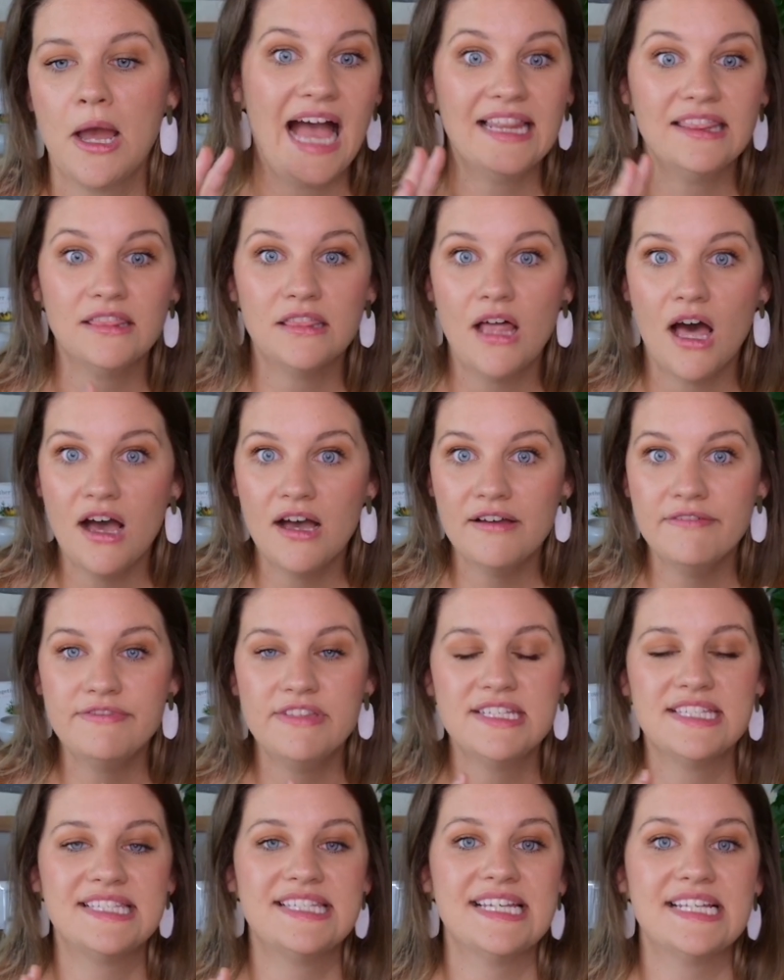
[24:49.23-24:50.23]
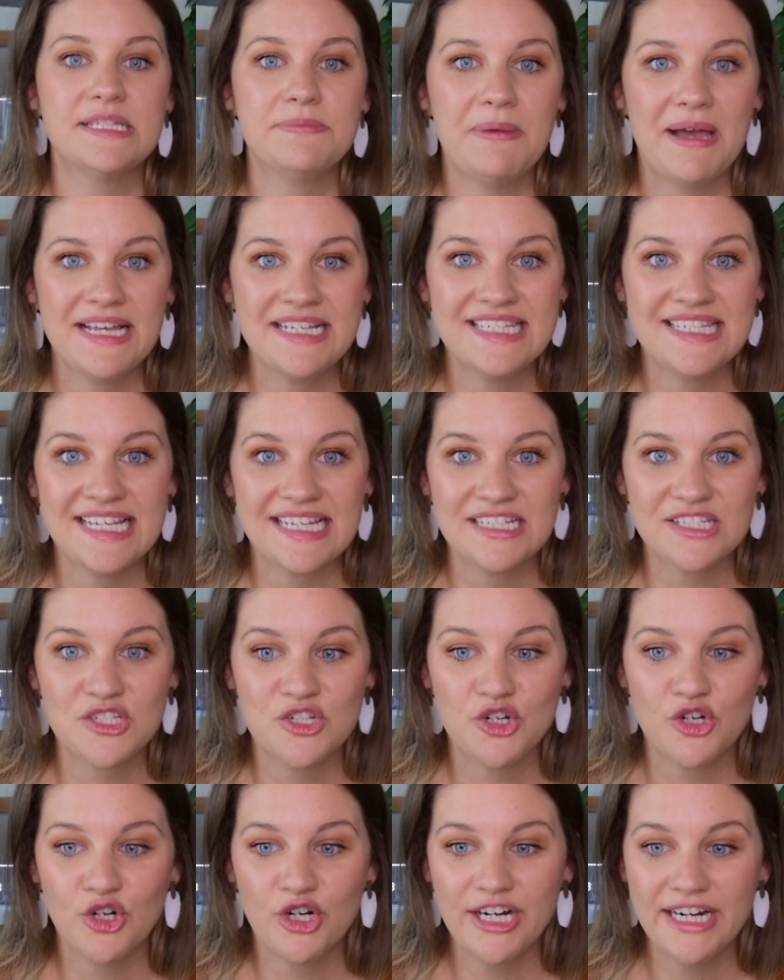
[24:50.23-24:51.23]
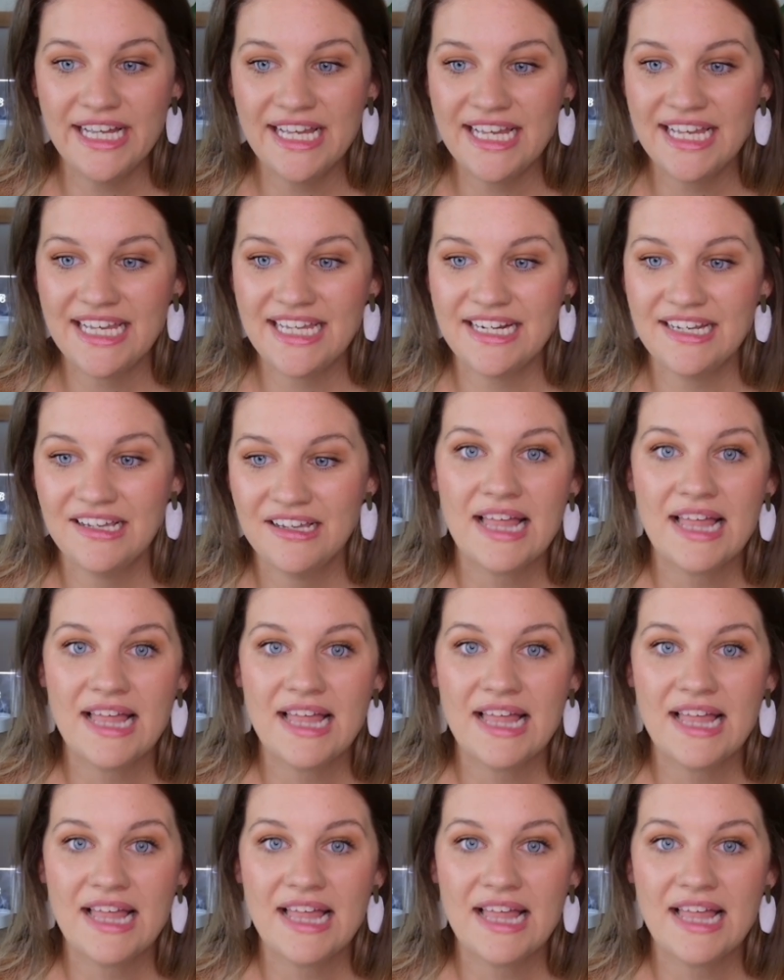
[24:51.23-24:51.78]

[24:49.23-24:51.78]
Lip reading: I love the 6x6 grid.